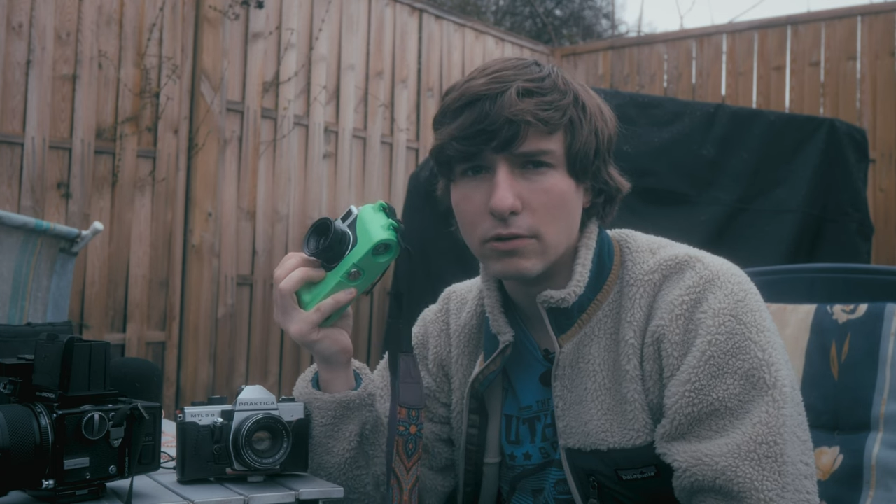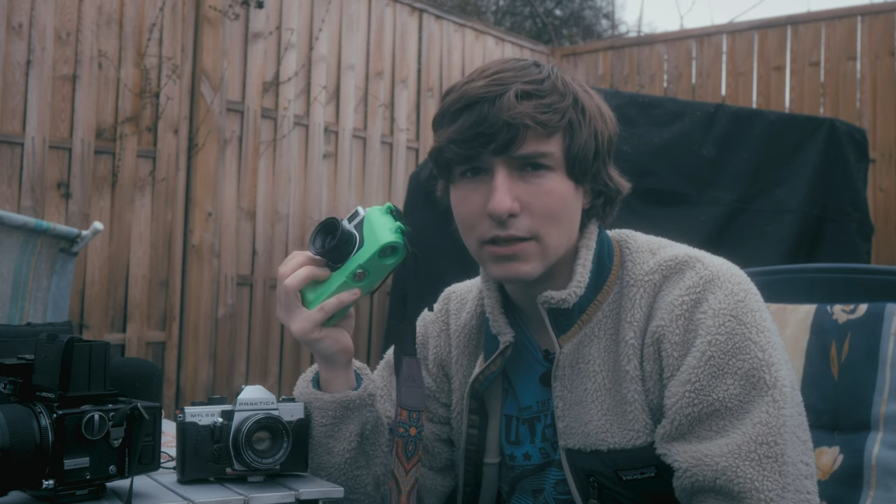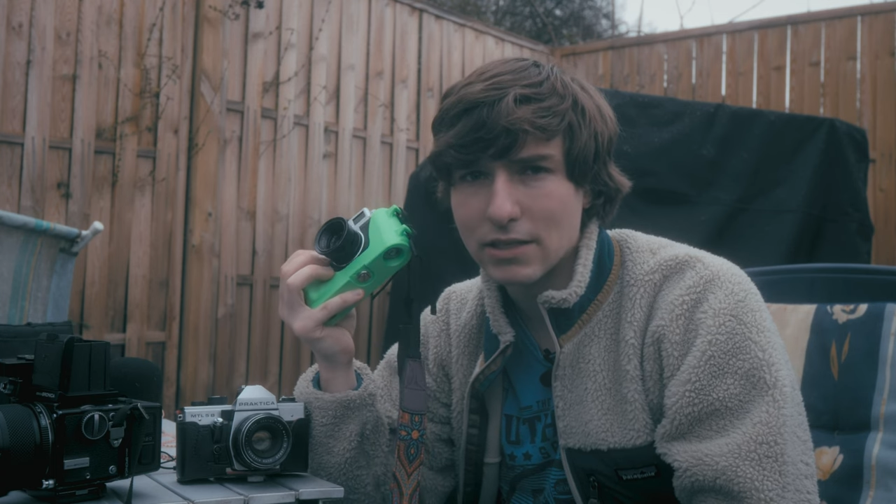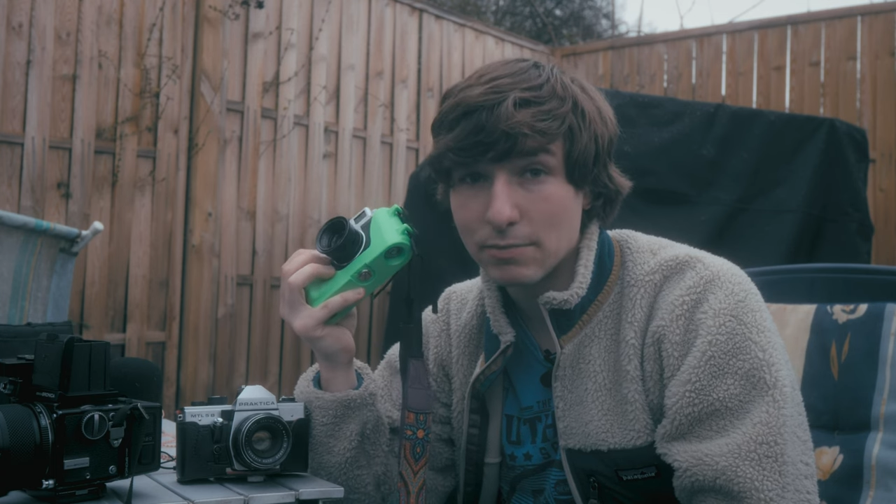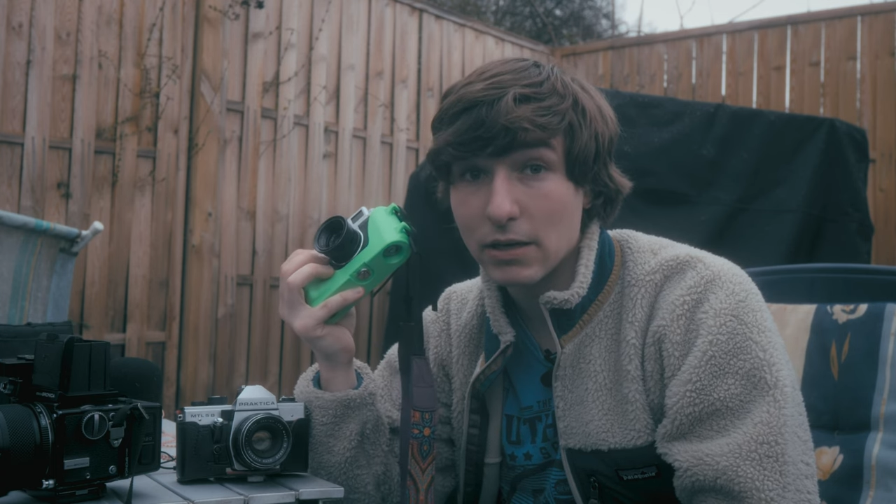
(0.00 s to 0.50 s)

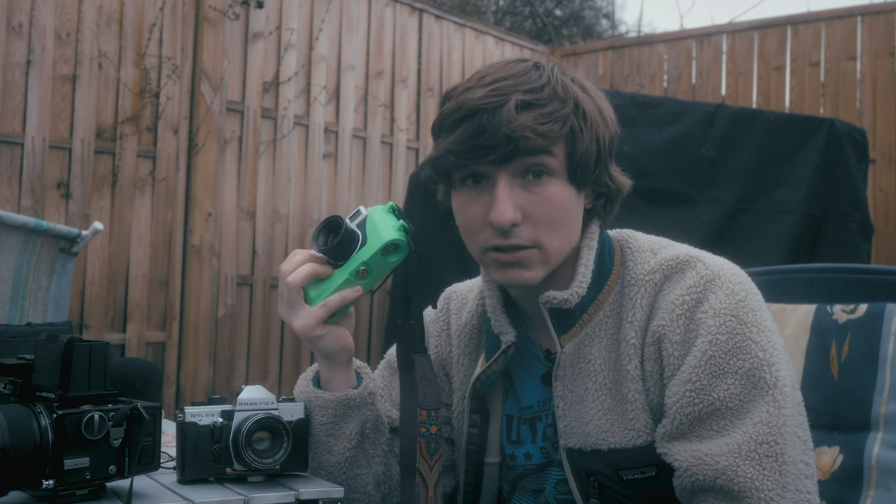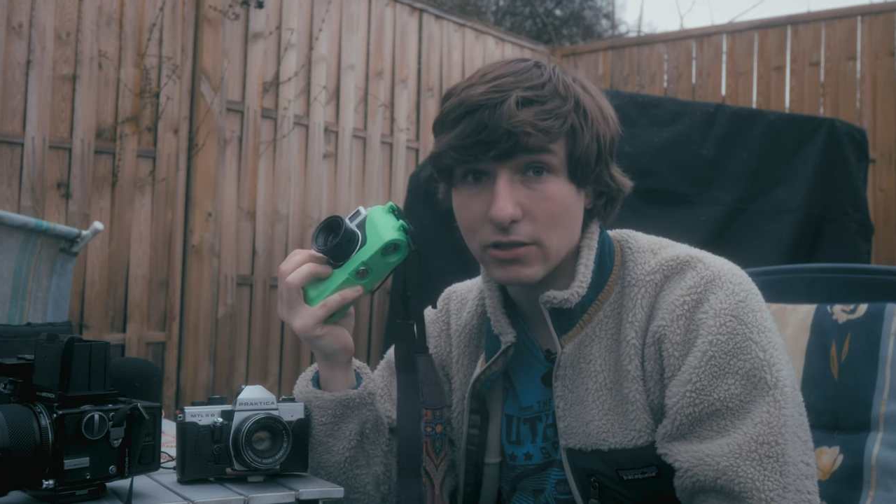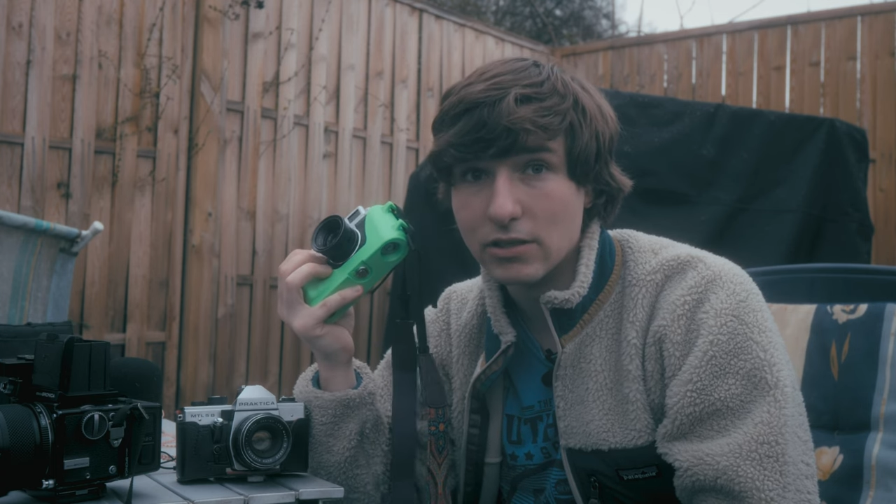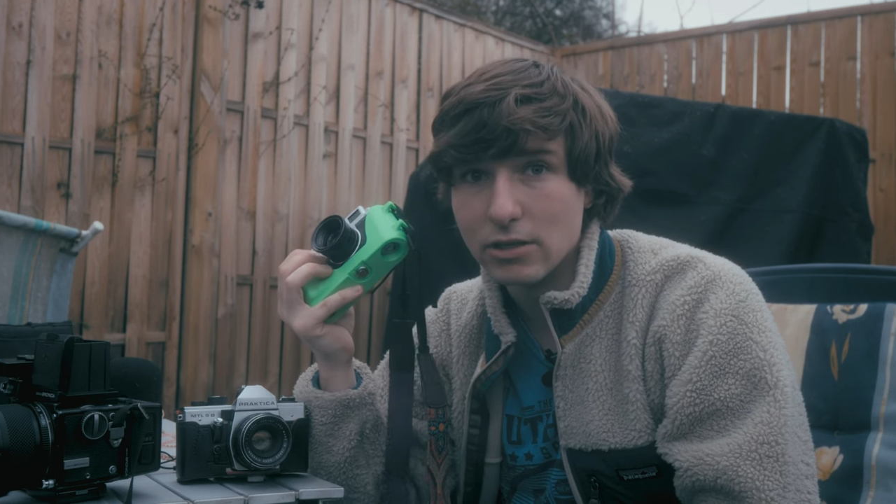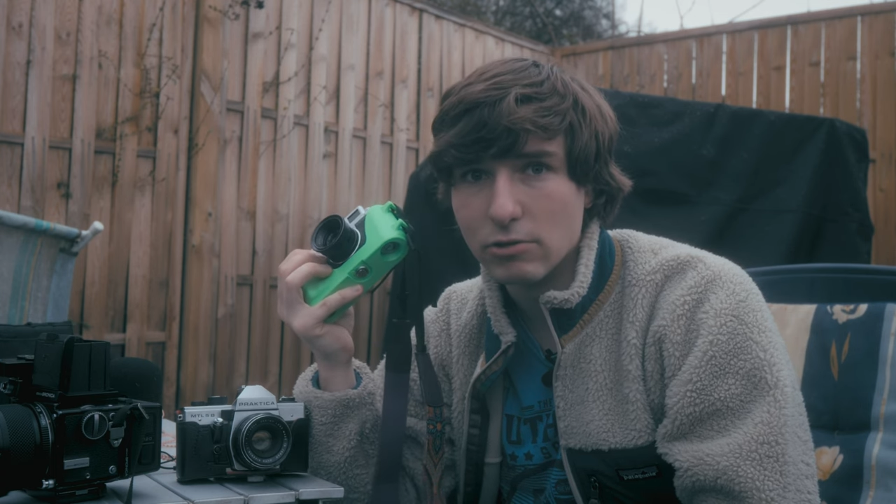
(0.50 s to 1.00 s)
that sparked
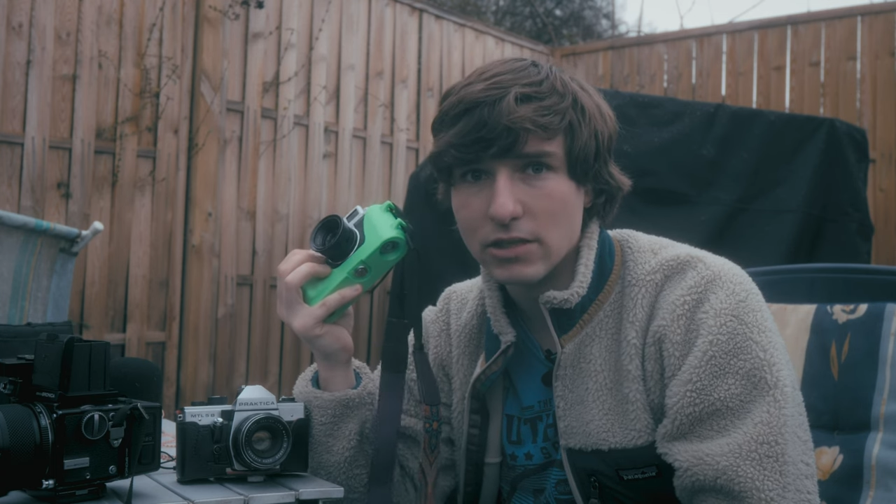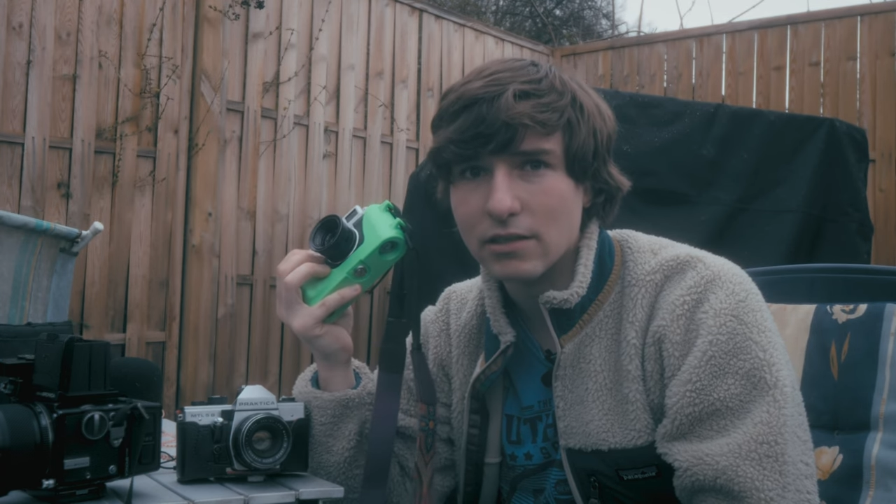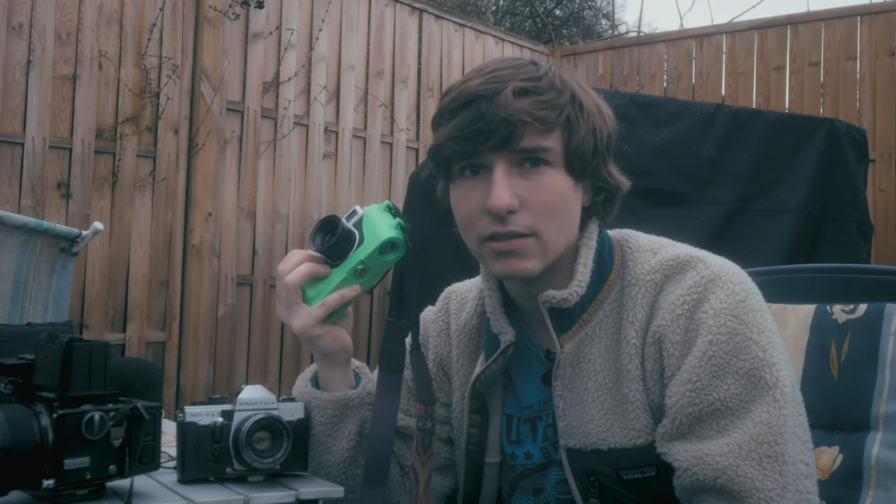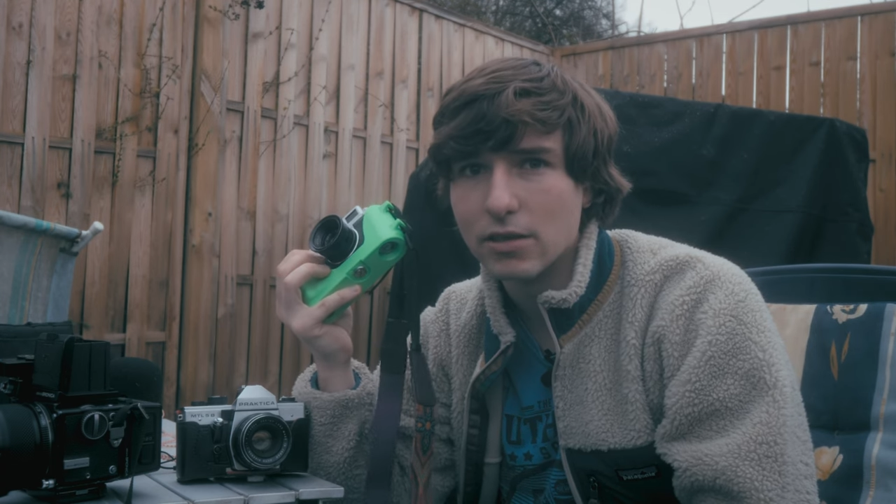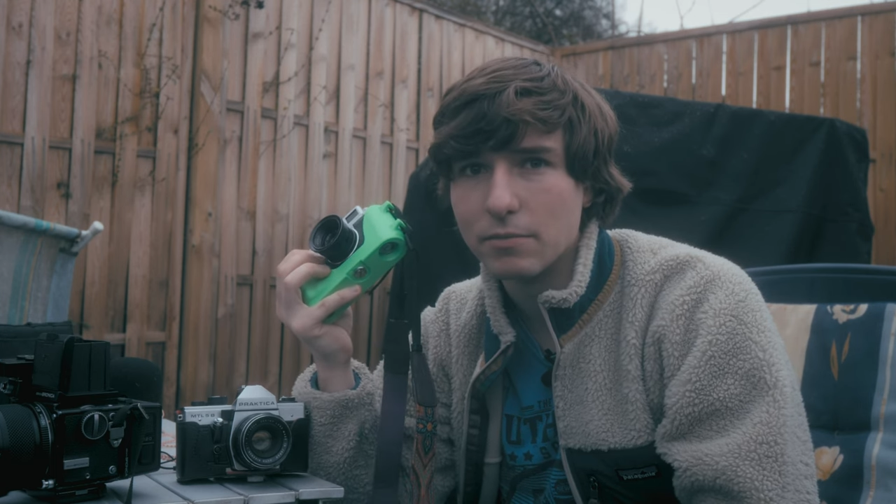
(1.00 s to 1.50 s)
your interest in
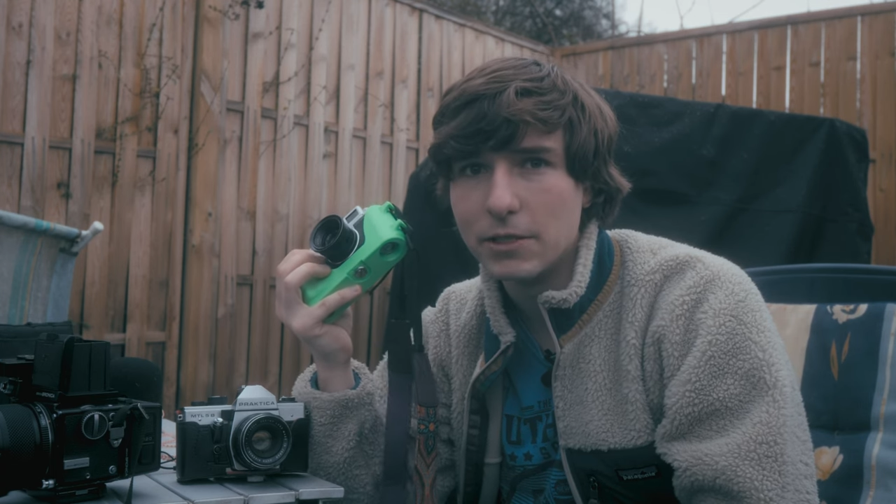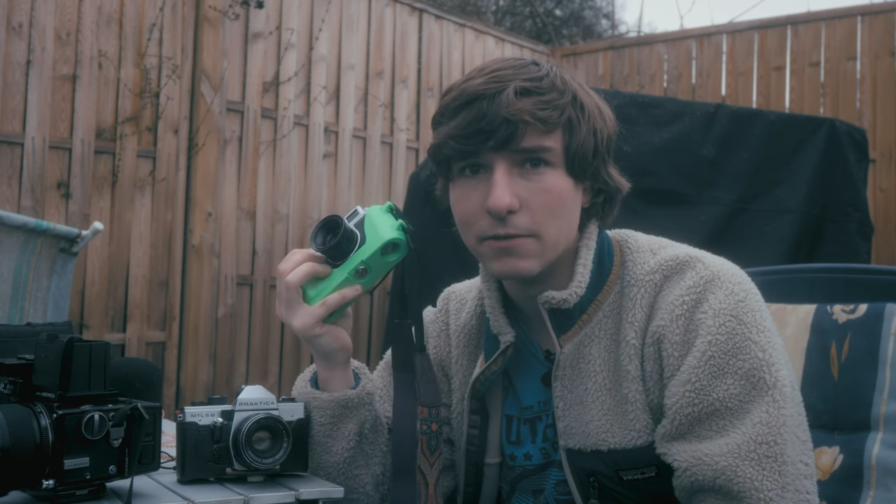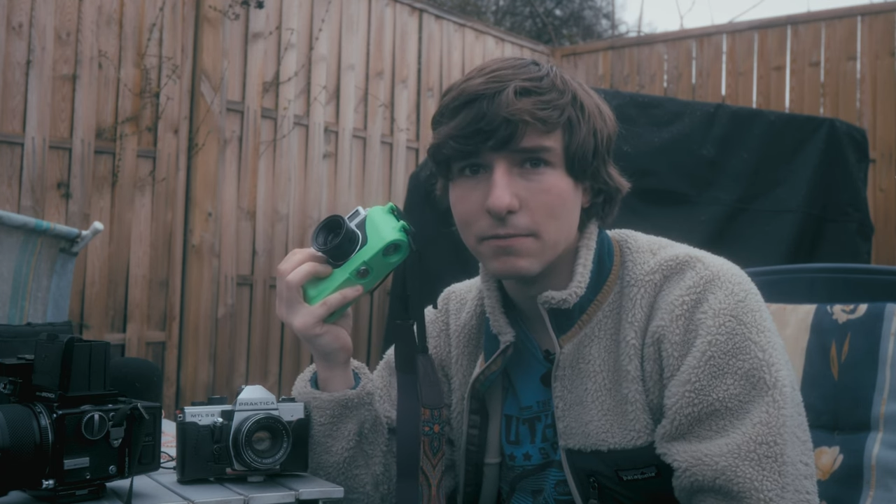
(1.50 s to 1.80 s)
this hobby.